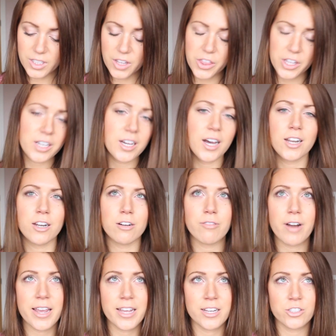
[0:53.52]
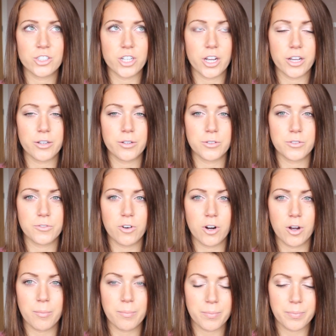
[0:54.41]
The colour range goes
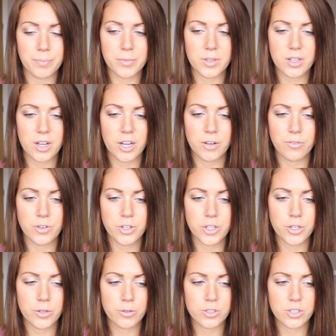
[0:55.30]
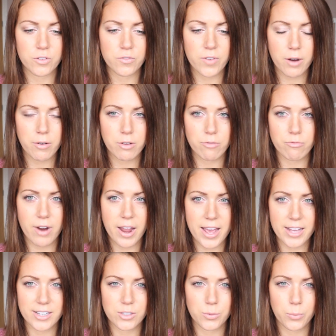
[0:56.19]
from kind of nude to very
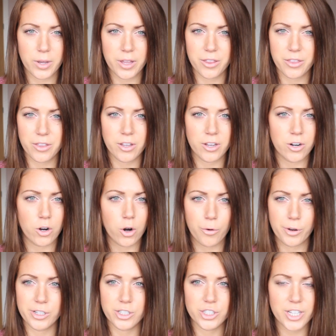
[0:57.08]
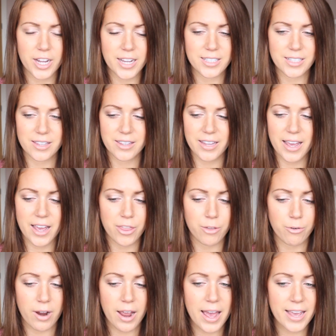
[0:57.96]
red with an orange shade in
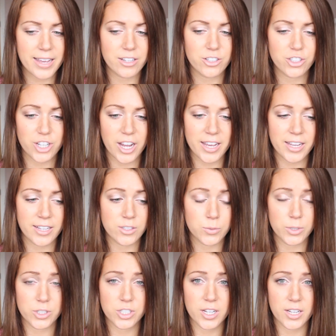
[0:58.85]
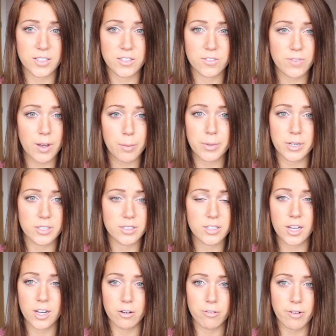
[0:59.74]
there. There are 8 shades, which is
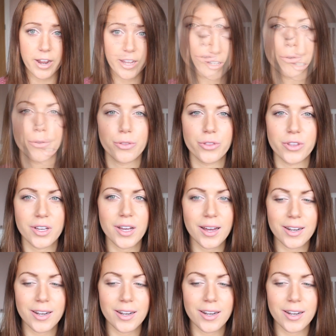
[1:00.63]
fabulous colour range. So the